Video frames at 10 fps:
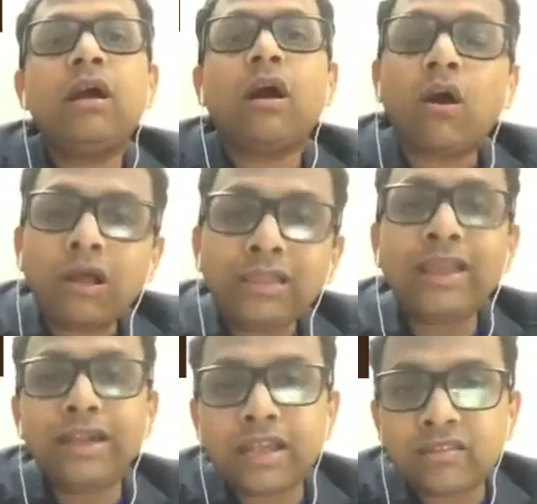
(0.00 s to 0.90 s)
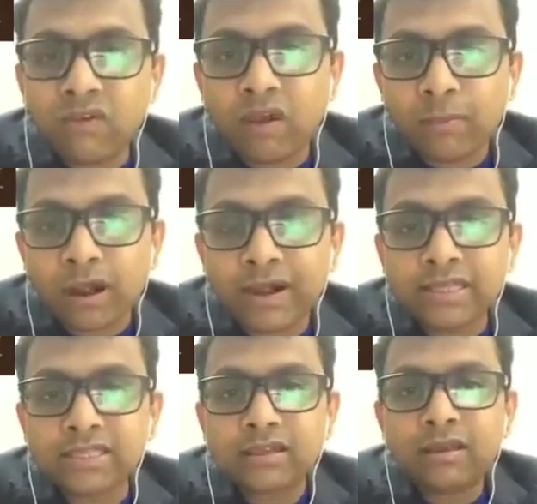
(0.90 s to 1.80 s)
all the Indus Viva
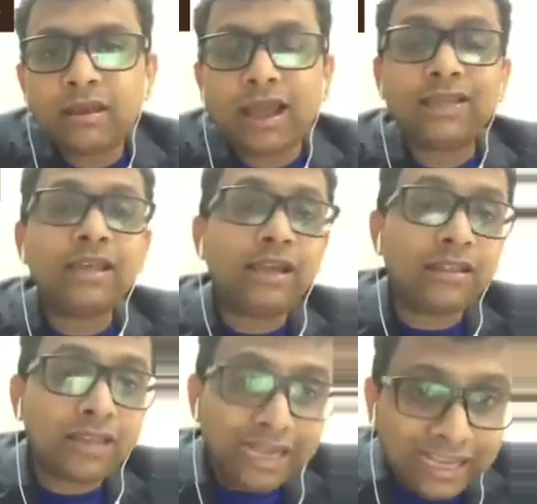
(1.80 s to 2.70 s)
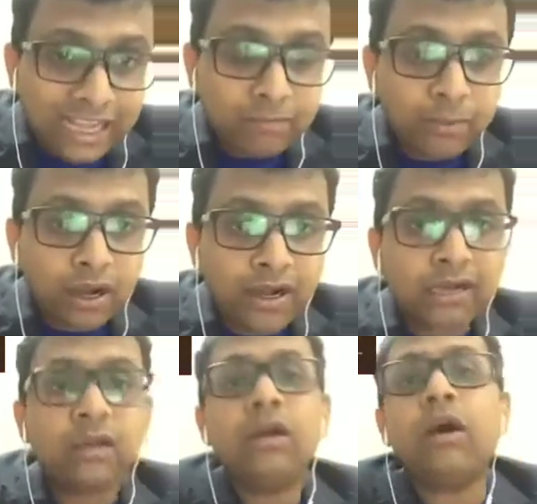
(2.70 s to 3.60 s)
products, either it is Indian
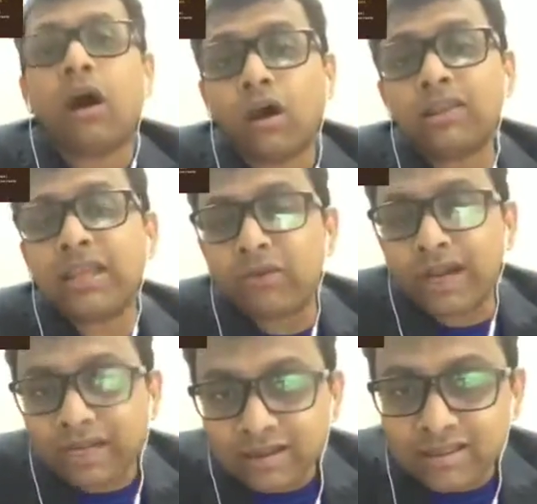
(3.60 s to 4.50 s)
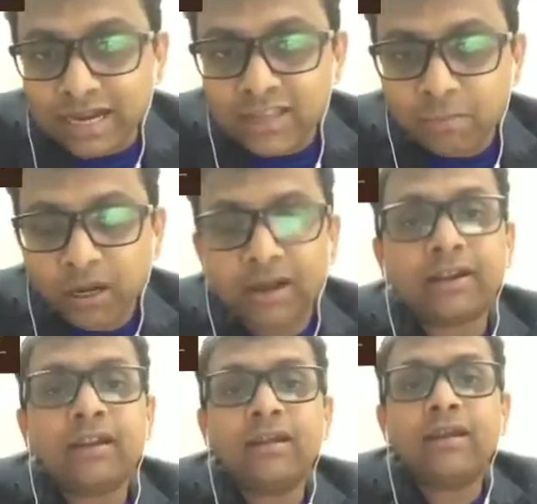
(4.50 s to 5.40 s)
product or the United States
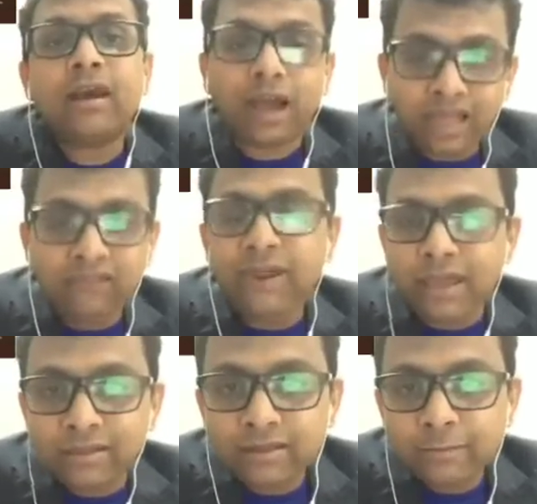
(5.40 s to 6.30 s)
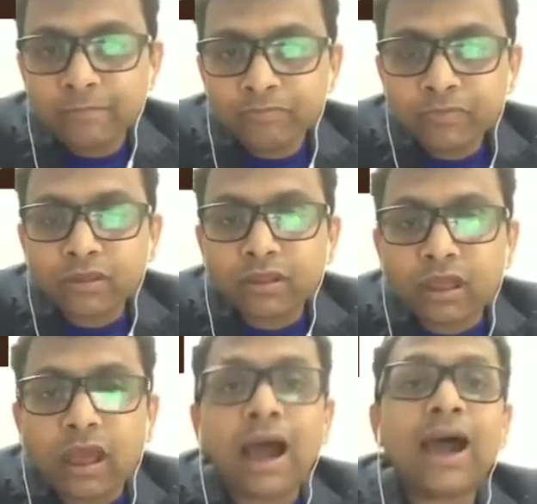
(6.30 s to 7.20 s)
product, I-VED,
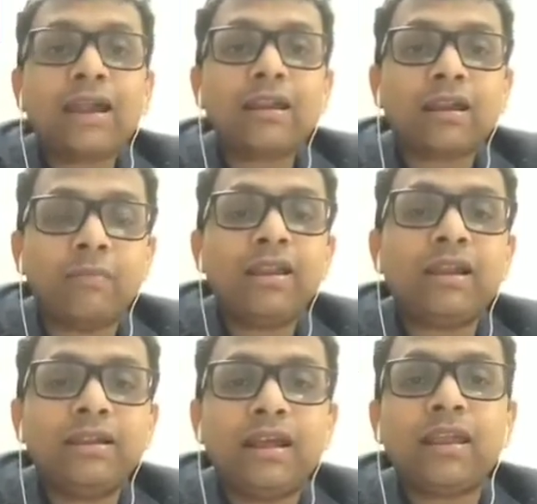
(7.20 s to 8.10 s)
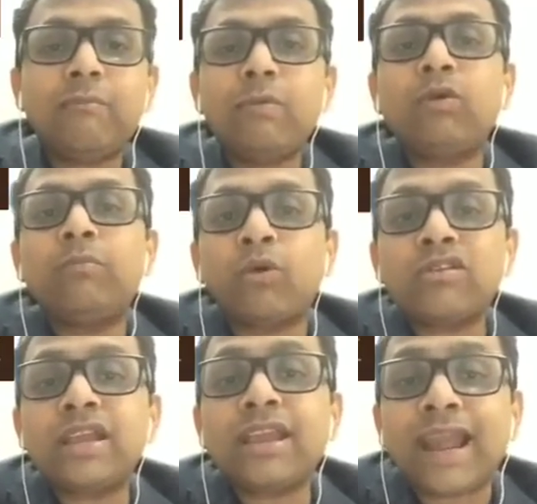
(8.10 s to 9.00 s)
are coming under immune
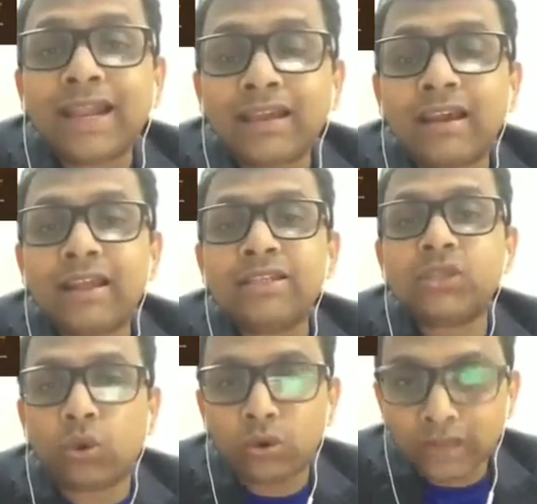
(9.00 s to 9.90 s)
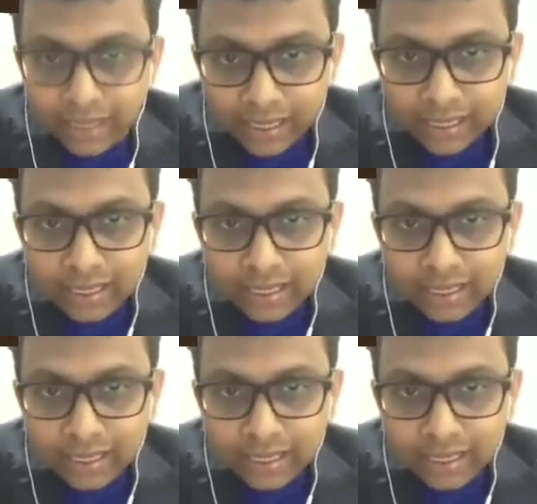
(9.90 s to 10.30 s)
boosting categories only.